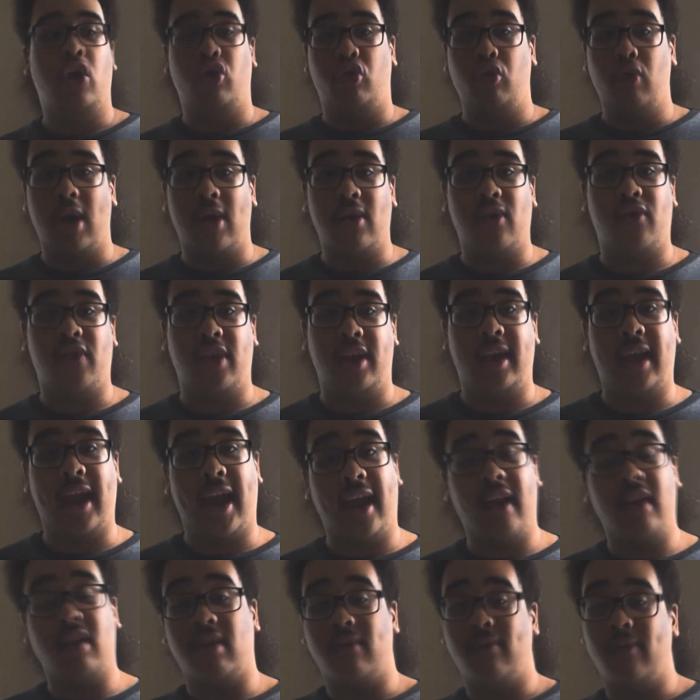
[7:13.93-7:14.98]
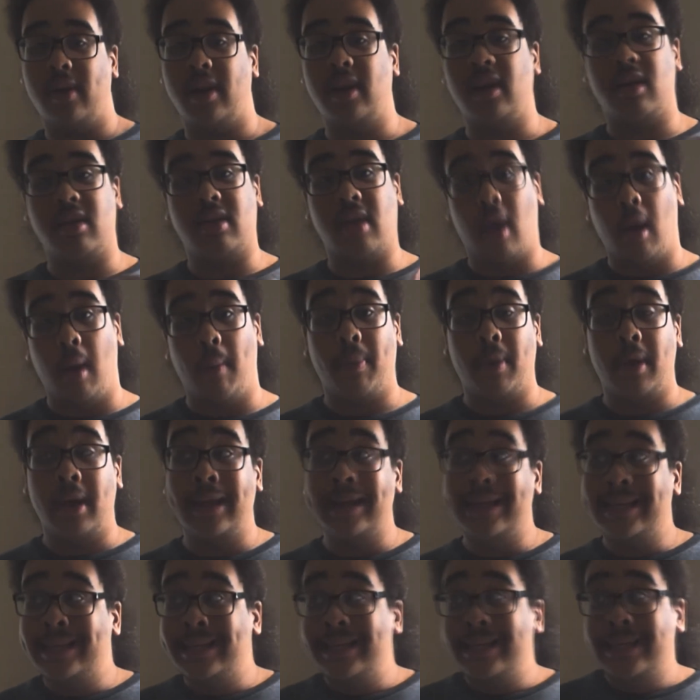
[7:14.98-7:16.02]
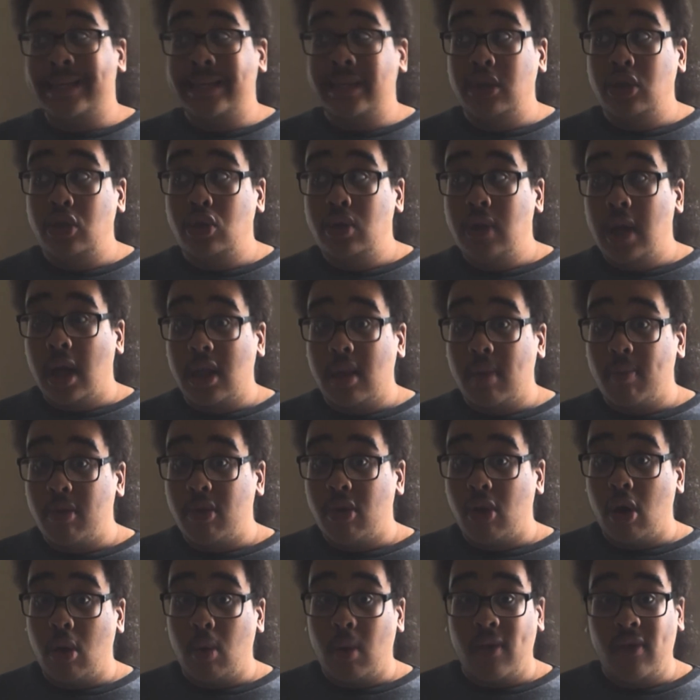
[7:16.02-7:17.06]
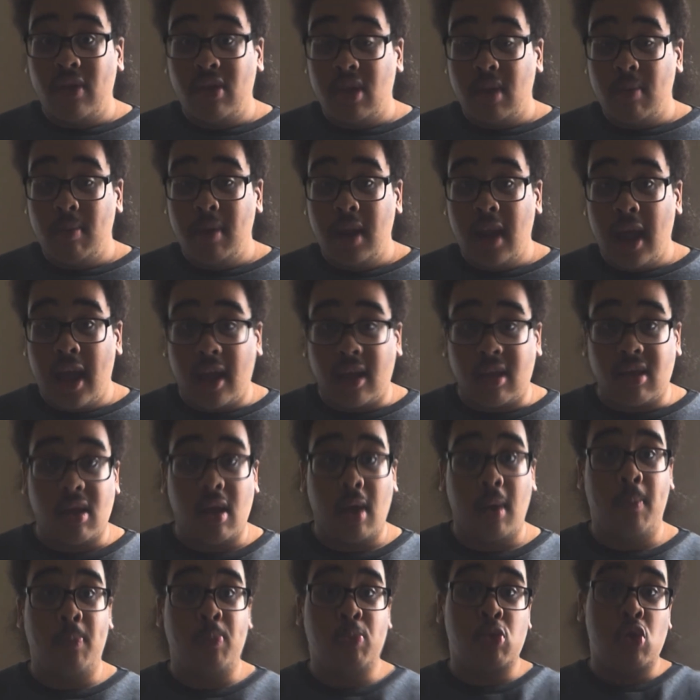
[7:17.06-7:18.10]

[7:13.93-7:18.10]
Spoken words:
do everything you can because it really does help. Until next episode, where you see me next.